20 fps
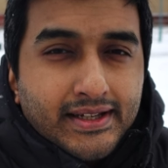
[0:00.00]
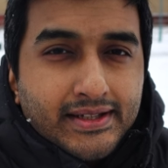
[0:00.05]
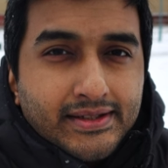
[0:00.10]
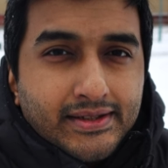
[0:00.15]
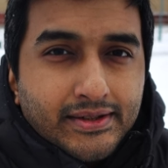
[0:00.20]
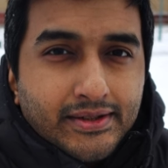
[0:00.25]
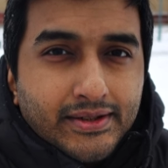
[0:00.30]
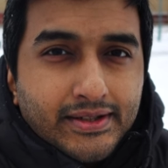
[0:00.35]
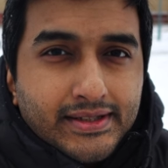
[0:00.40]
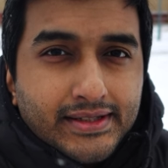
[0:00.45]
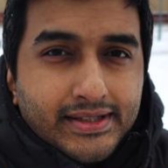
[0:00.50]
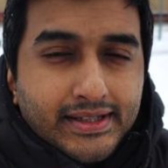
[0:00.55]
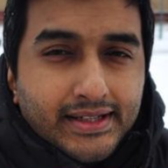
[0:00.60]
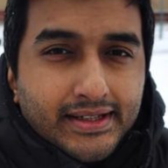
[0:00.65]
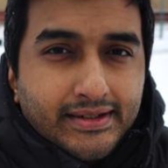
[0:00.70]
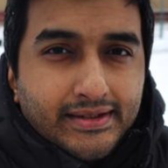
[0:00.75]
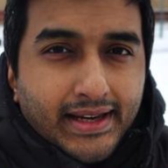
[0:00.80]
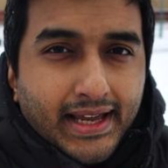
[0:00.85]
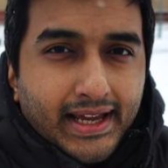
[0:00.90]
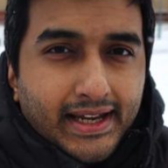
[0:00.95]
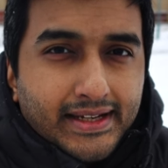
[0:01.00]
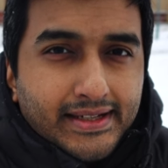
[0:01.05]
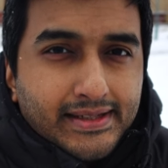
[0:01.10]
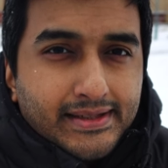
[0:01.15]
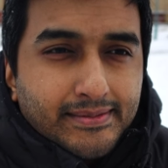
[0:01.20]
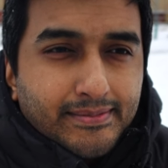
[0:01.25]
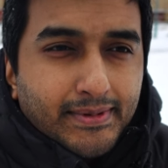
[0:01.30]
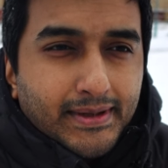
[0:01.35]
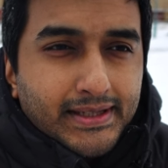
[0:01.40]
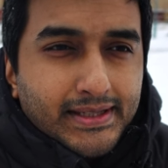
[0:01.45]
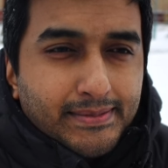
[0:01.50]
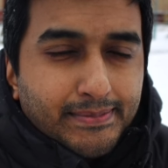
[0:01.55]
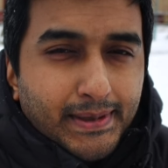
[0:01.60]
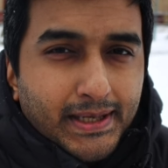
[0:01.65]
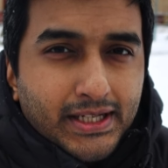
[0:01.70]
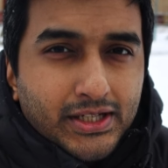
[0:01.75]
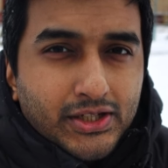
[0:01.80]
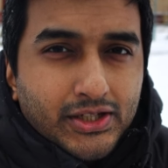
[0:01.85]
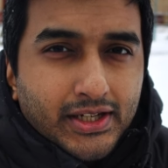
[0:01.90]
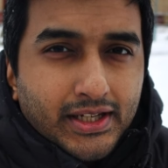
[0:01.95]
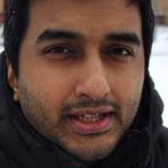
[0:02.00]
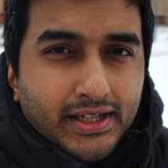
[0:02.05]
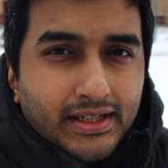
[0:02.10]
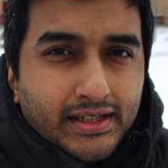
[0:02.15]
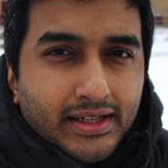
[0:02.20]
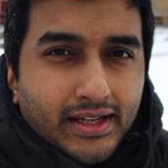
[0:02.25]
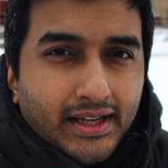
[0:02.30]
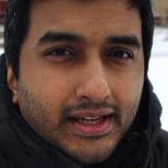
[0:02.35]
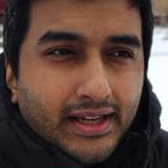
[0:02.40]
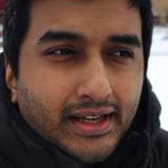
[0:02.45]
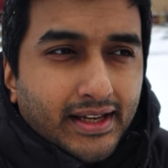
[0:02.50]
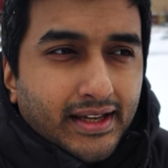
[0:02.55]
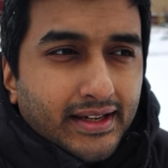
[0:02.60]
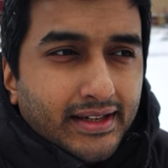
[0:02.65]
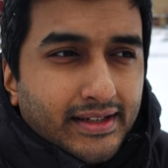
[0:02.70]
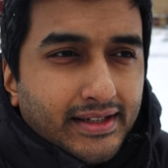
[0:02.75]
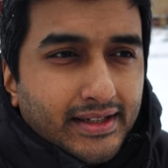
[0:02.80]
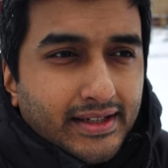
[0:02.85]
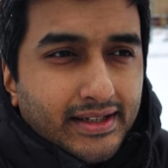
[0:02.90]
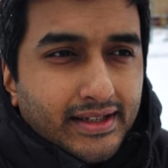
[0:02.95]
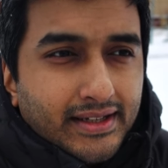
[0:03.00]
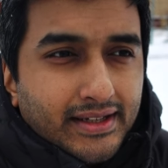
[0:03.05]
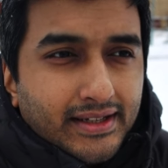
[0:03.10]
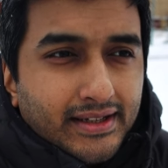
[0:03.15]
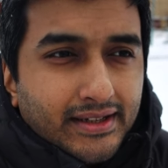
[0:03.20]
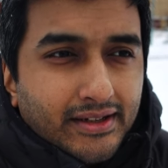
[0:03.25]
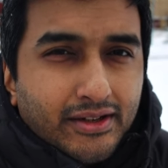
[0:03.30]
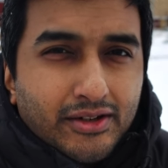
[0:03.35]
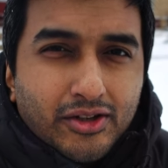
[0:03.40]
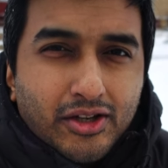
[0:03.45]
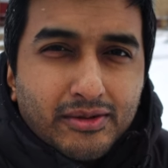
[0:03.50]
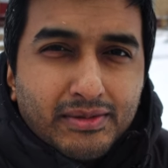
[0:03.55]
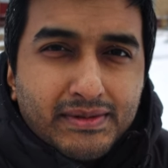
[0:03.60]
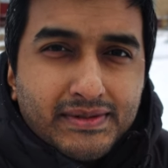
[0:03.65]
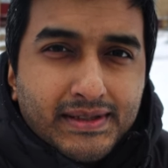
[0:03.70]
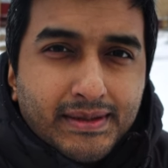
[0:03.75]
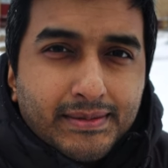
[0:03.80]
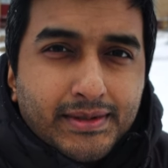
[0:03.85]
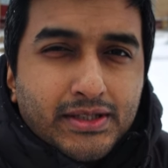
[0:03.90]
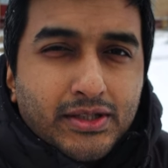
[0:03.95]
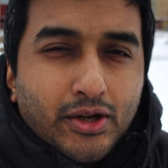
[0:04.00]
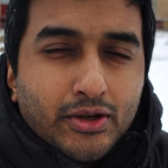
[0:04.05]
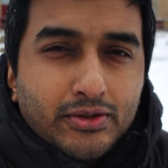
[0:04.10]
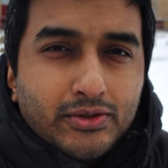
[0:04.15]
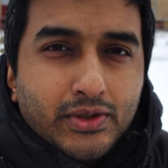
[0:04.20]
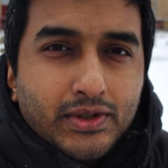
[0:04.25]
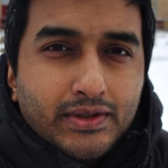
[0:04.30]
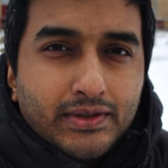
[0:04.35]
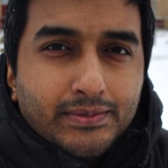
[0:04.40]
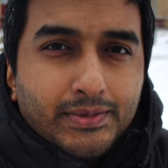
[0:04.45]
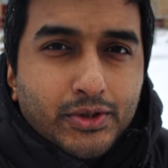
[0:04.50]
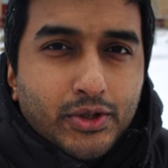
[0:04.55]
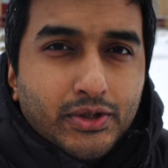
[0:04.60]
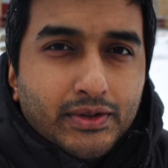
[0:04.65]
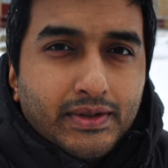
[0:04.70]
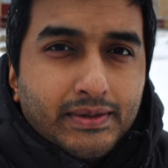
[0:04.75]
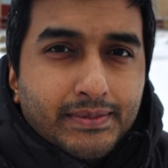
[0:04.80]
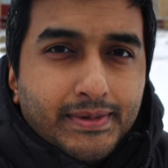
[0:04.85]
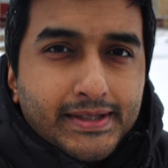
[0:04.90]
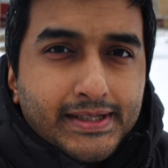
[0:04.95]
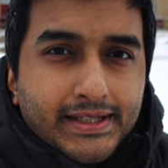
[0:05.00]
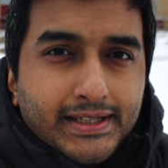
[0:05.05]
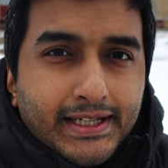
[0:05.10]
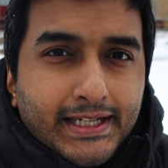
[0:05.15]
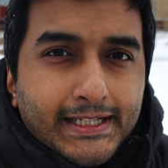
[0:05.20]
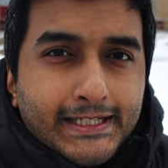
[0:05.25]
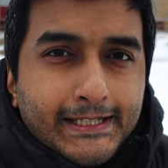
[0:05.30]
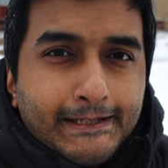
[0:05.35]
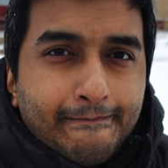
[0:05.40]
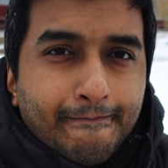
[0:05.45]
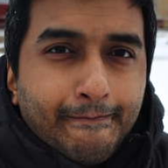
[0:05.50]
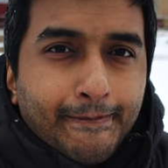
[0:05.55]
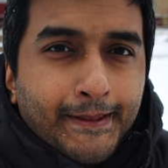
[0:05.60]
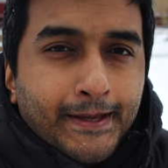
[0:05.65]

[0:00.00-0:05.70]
So it's a tax plus pension and on top of something, top 21%.